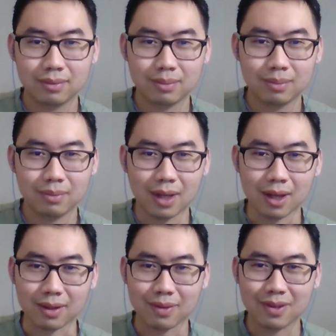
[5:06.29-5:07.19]

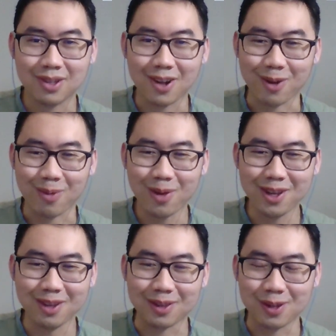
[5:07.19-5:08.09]
Yeah, Star, what are
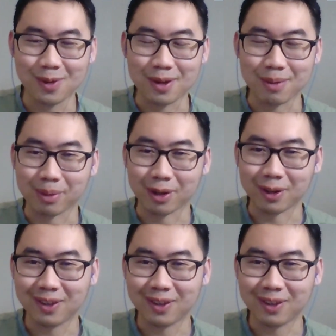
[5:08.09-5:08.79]
you doing, bro?